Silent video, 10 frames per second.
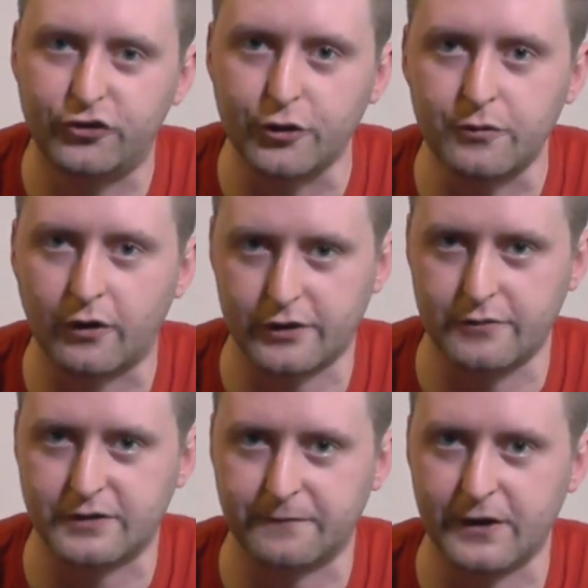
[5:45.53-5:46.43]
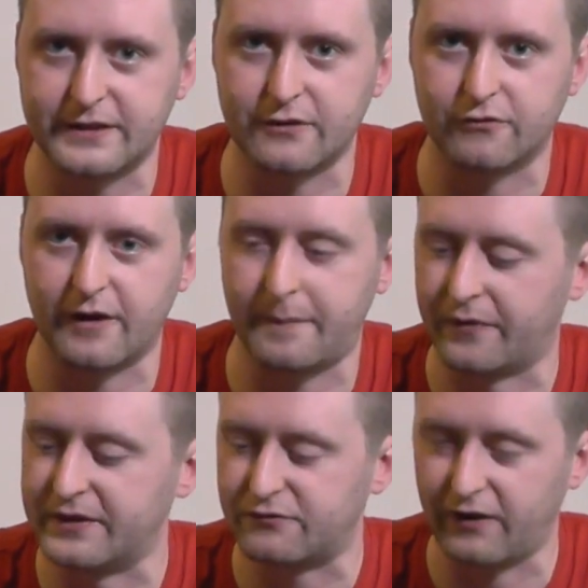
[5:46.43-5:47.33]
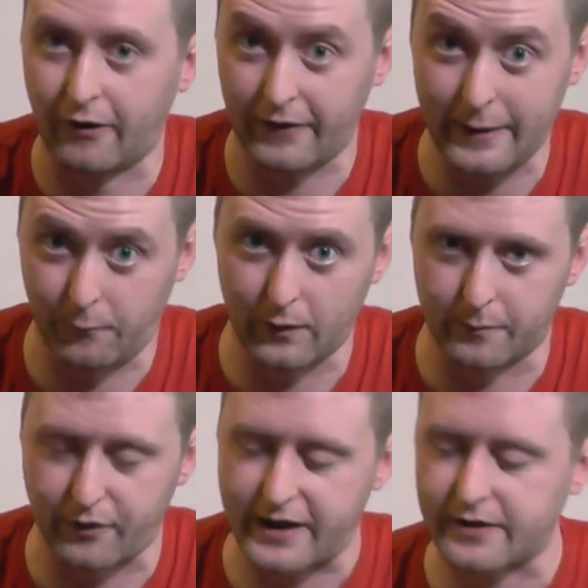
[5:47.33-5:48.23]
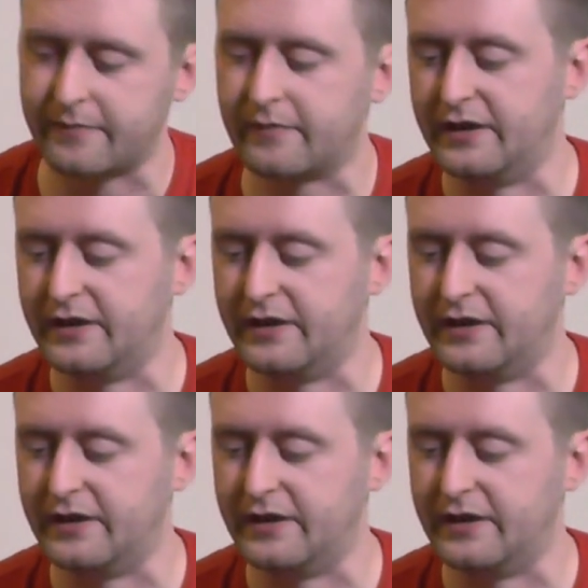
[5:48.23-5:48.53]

Do not use a vertical grip on this rail. It will break.